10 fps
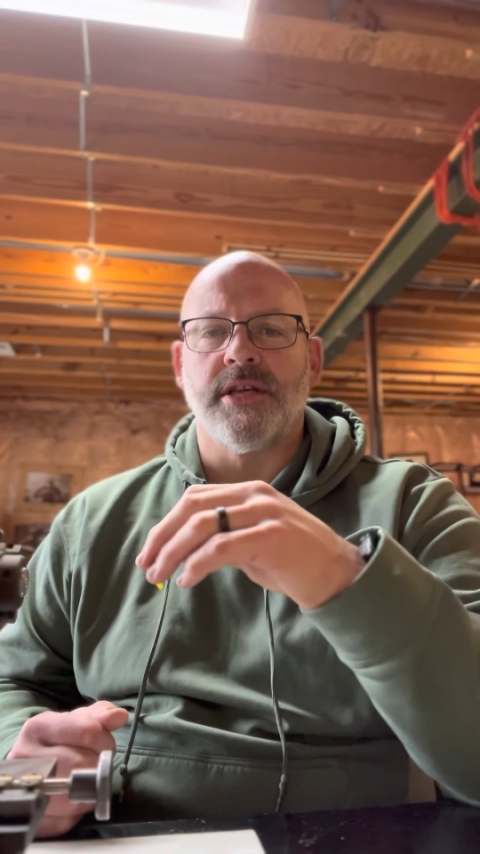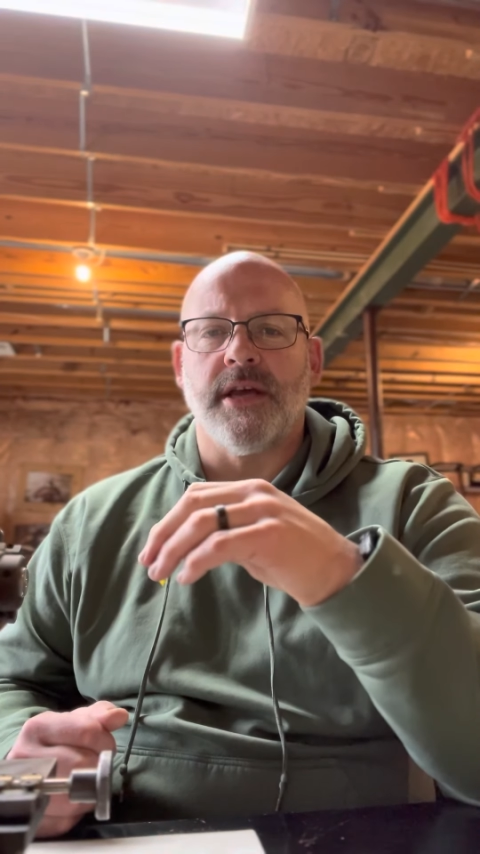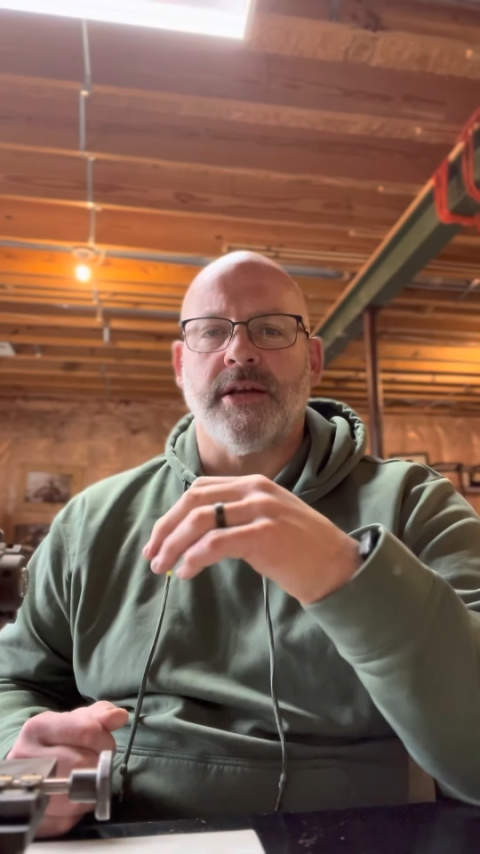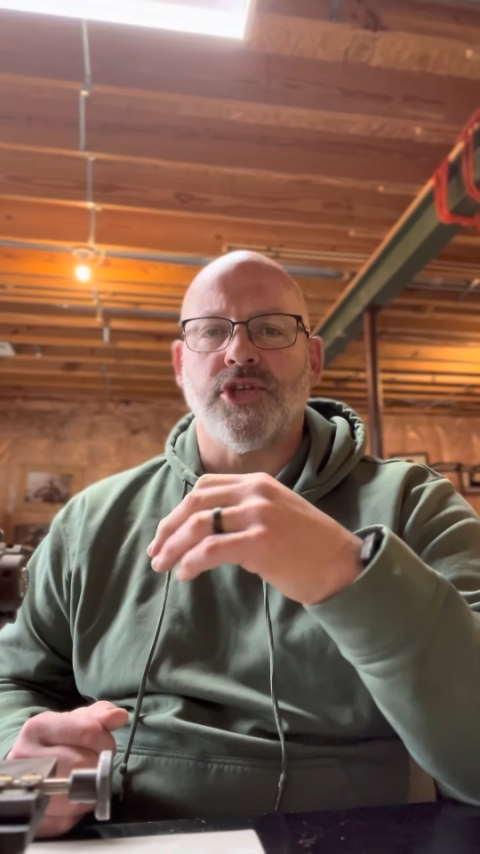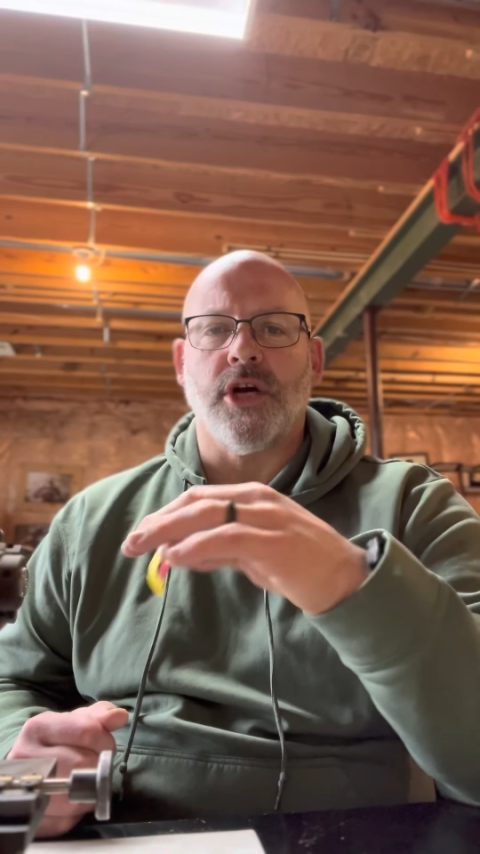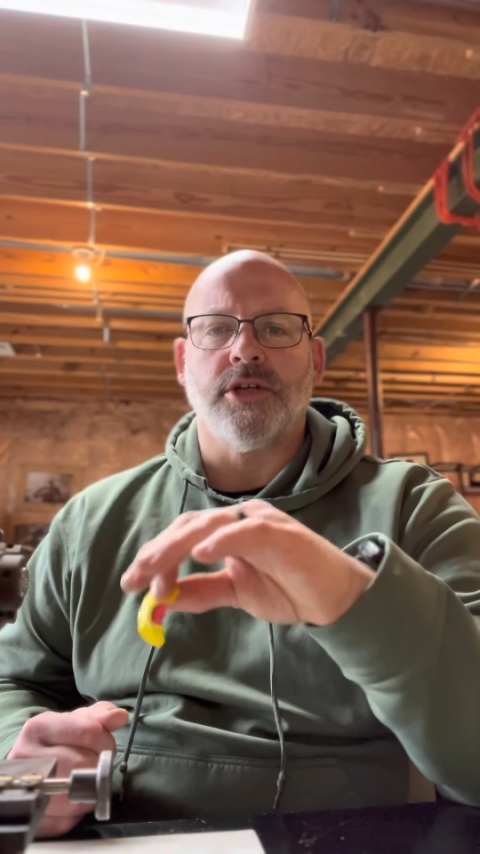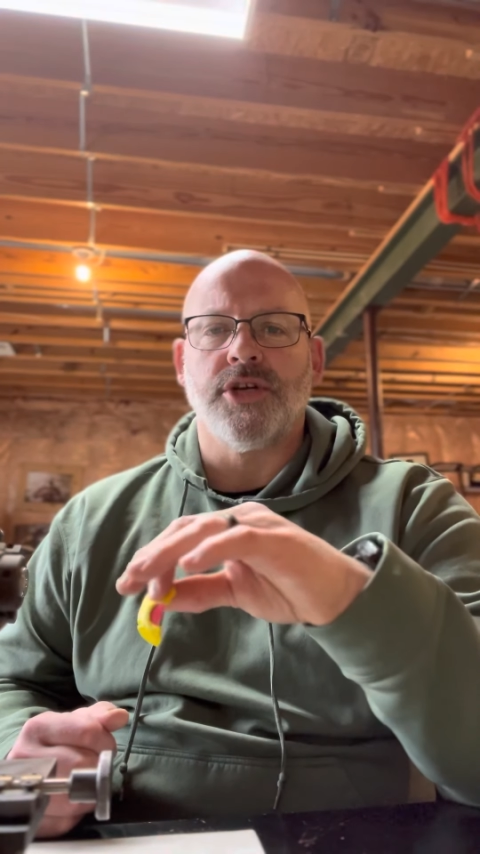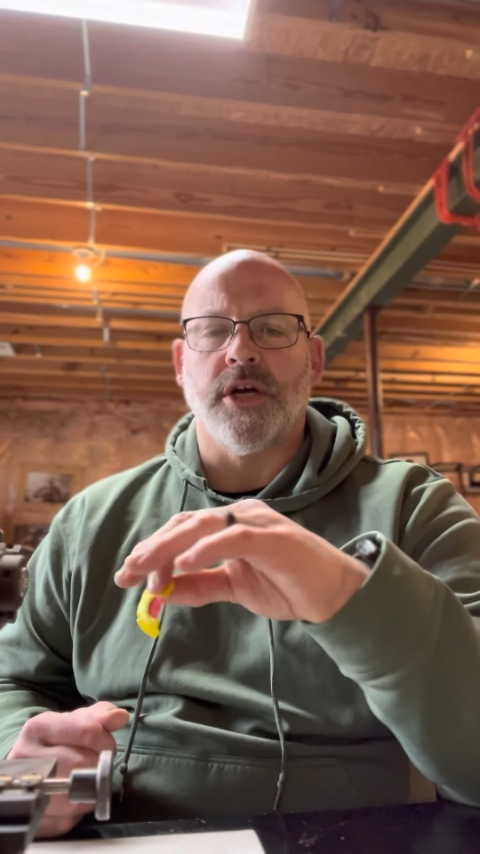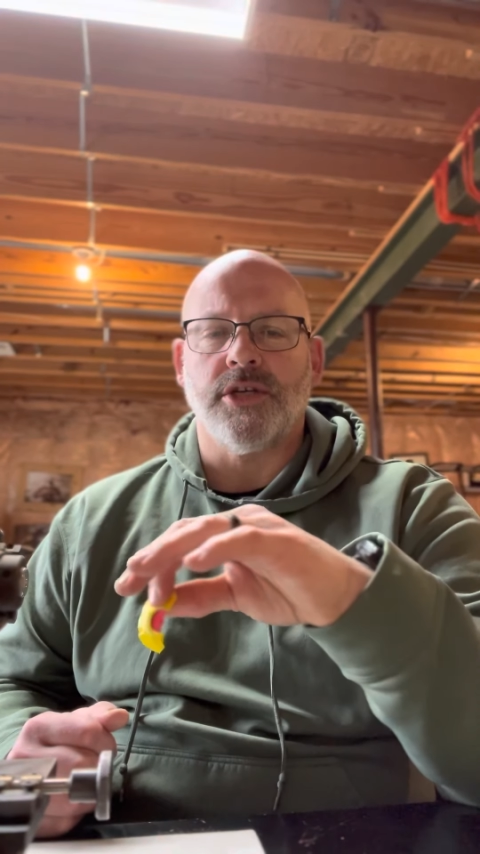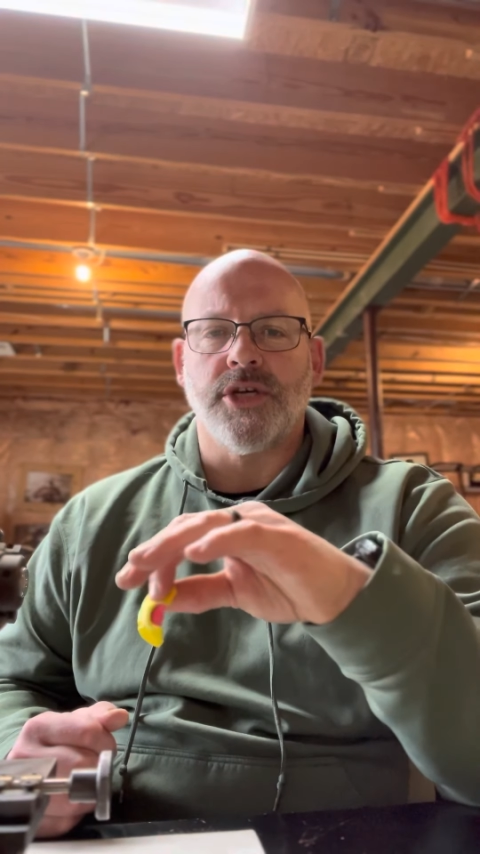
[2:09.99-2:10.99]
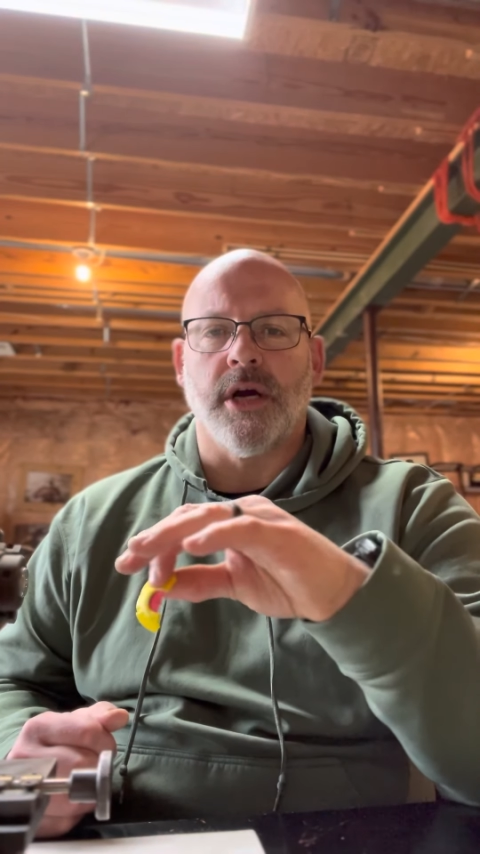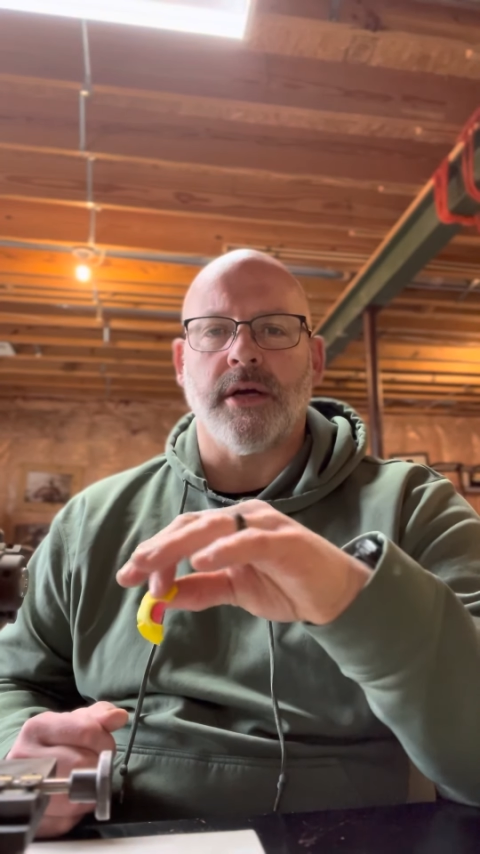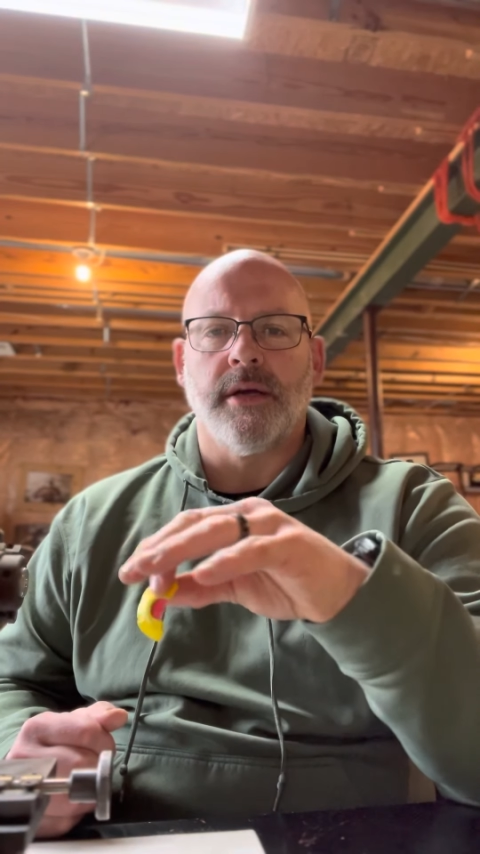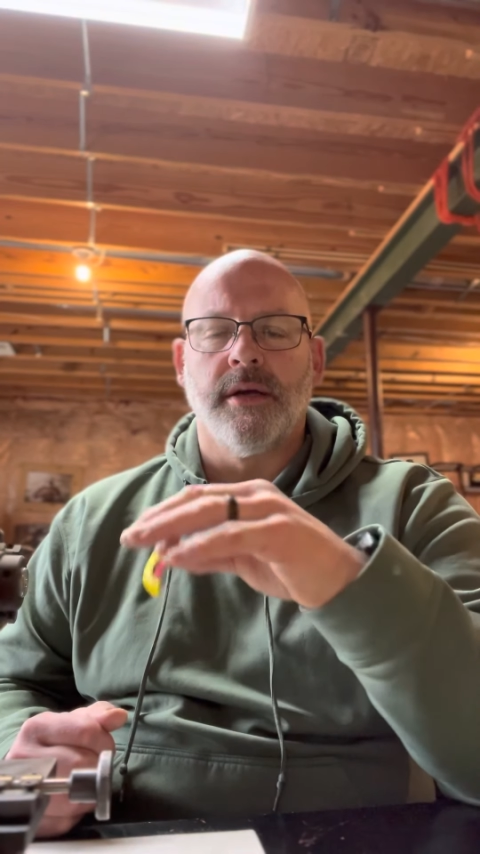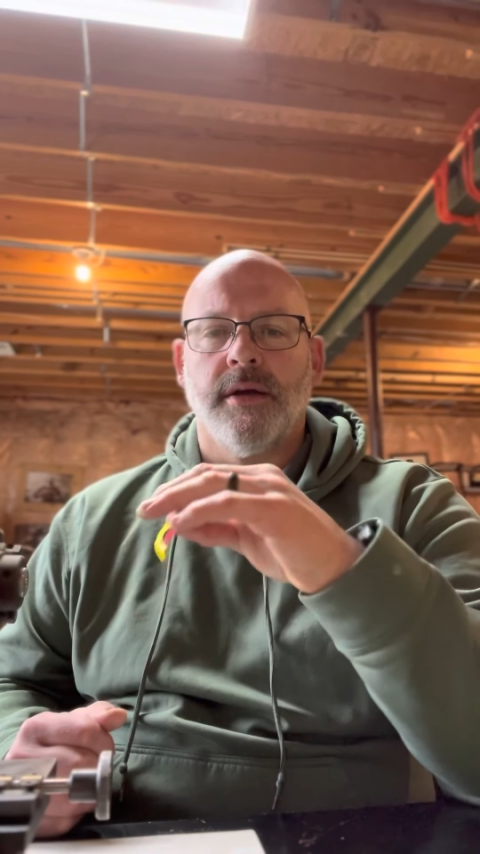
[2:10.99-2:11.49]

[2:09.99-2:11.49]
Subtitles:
say chuck, chuck, chuck.